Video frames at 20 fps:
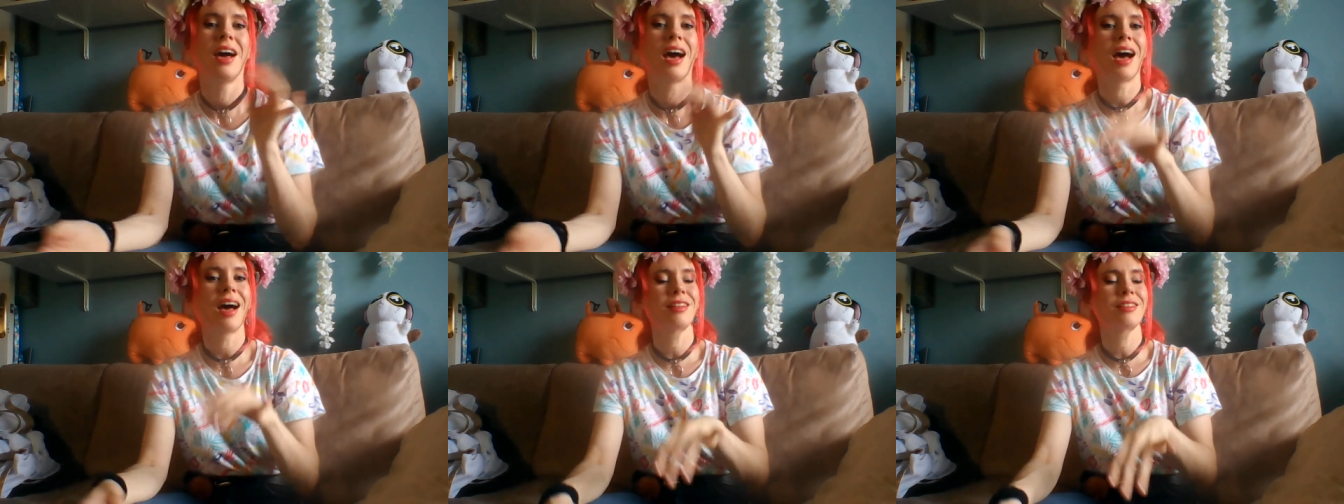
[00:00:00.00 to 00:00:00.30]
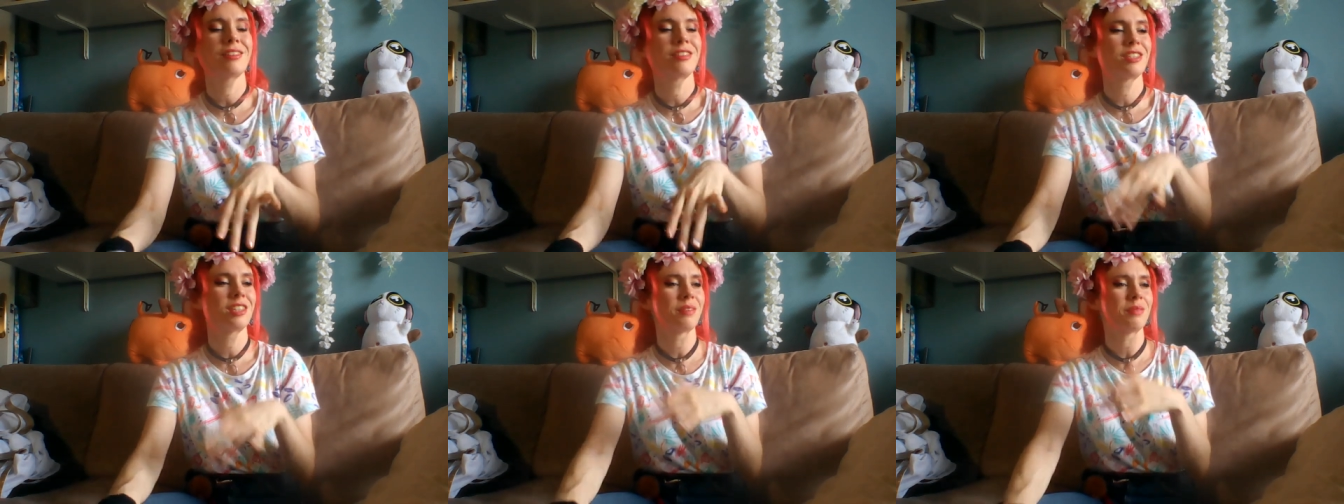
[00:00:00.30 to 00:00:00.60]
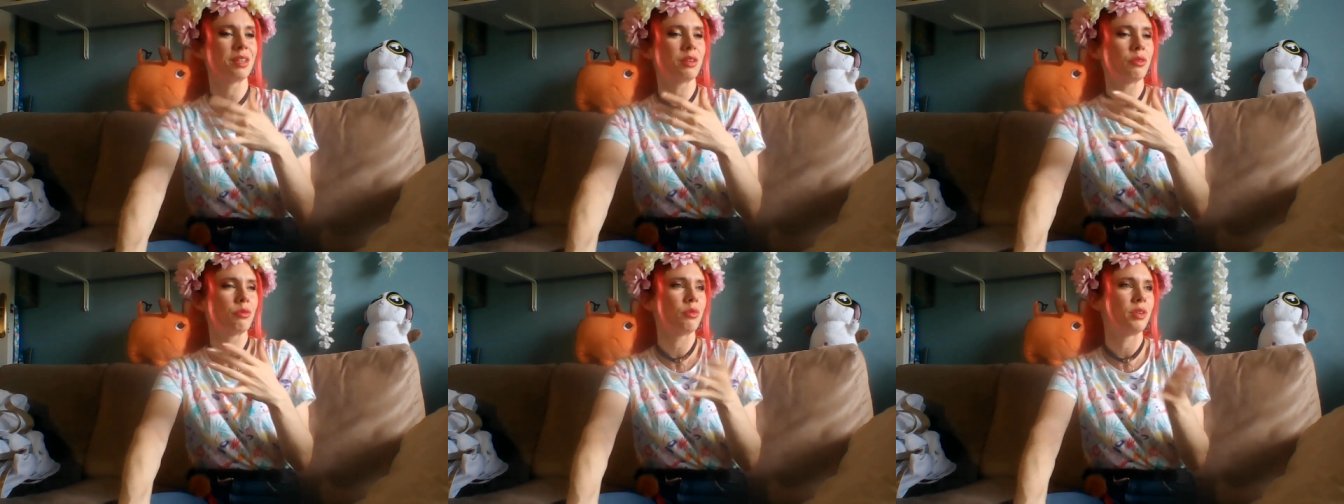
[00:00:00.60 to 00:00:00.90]
And
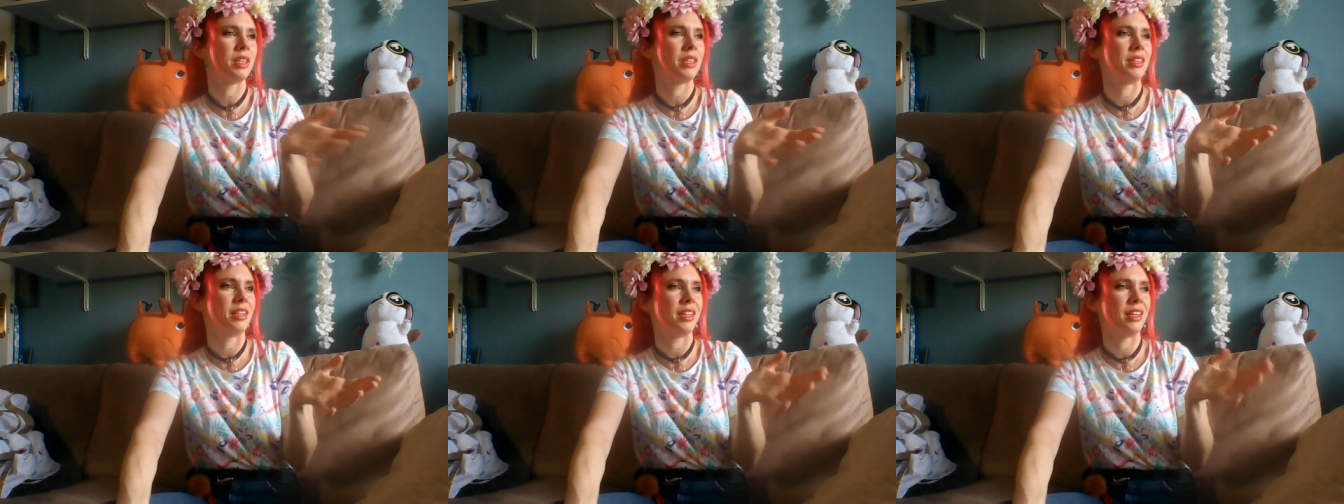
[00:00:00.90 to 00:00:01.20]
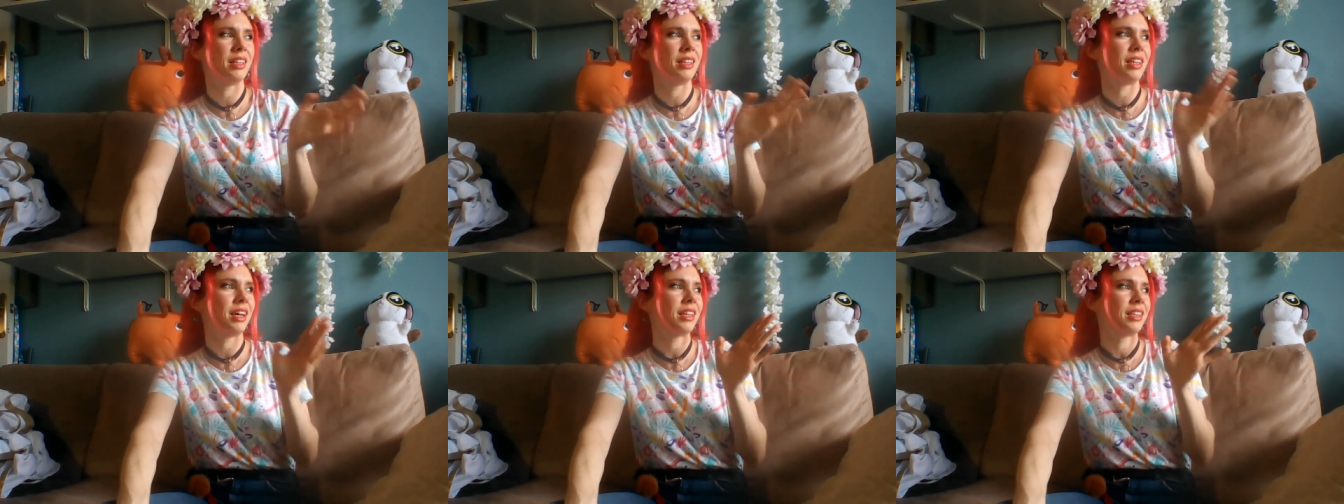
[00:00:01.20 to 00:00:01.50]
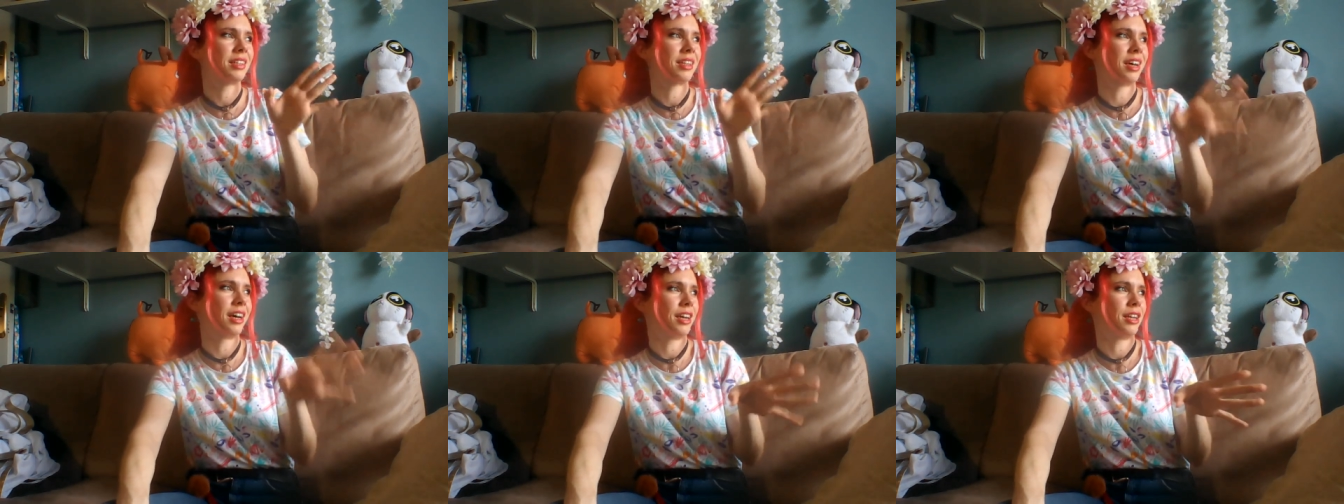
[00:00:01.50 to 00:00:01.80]
something we need
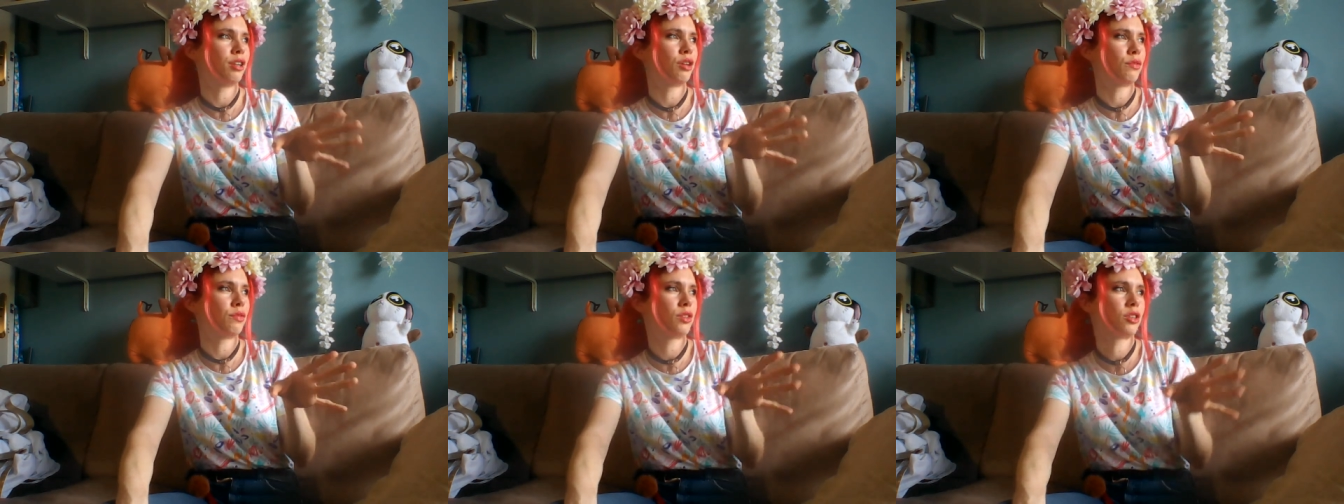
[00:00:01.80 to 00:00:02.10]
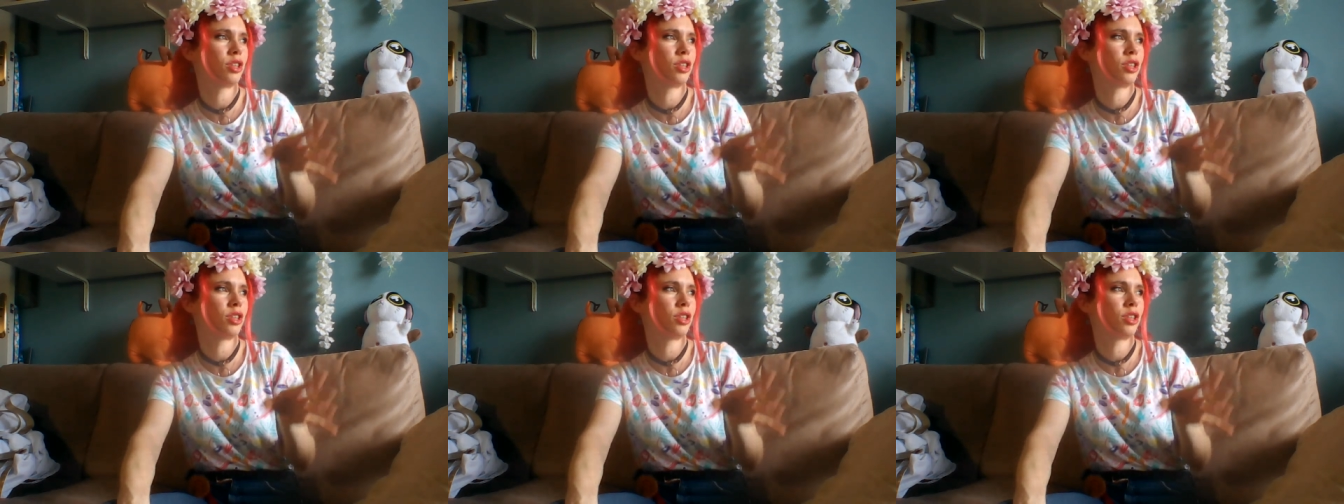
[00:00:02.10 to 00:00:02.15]
that kind of